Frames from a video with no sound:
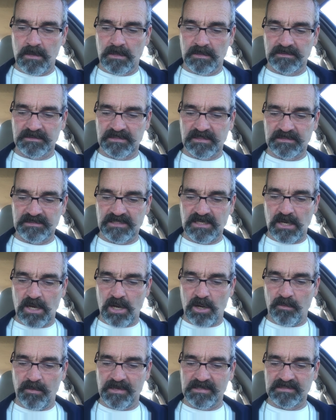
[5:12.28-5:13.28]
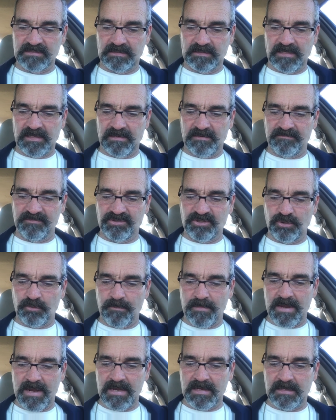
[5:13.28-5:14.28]
Since he always lives to
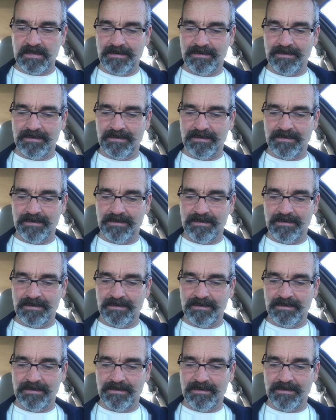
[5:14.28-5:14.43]
make